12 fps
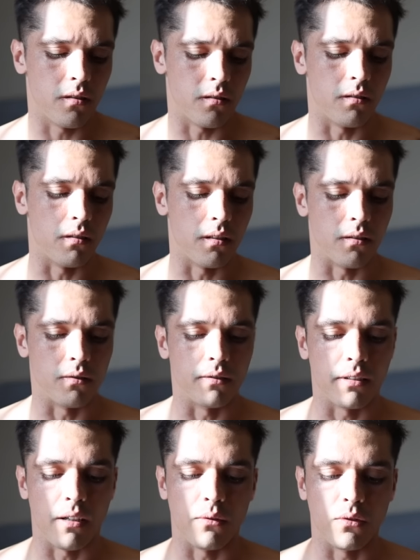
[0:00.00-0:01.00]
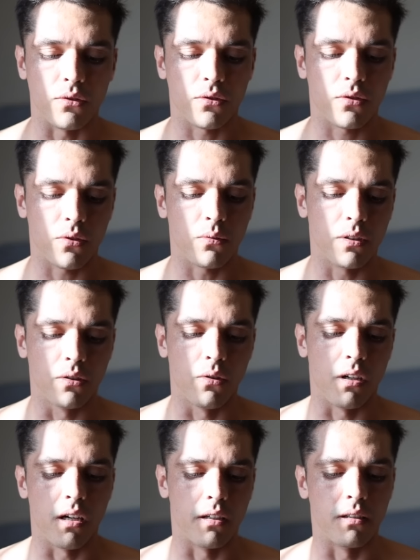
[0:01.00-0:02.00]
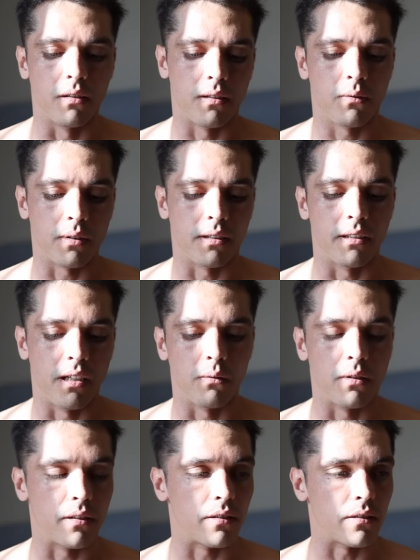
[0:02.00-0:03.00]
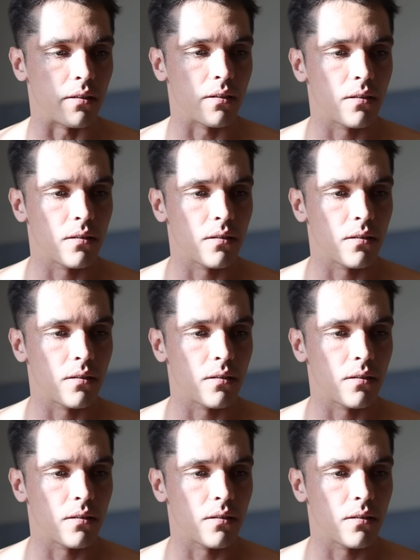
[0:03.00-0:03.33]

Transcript: You little devils. What's going on here with the devil energy?